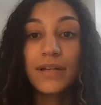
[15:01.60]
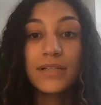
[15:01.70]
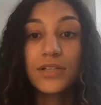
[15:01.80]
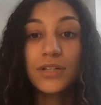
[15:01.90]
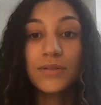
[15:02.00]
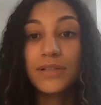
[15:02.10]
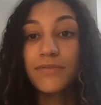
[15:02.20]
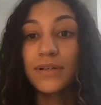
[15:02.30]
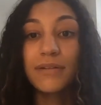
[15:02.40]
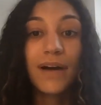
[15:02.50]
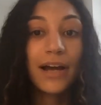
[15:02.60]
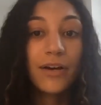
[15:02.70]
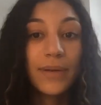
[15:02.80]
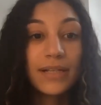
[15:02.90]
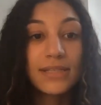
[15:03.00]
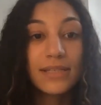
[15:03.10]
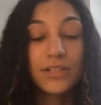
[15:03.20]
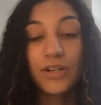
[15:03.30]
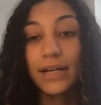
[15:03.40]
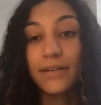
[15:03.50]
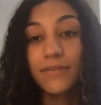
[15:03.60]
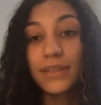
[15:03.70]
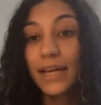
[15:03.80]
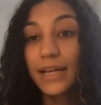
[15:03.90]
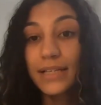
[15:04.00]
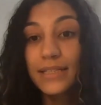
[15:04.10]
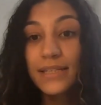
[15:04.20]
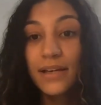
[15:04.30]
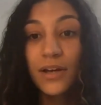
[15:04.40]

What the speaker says: into different environments and try different things,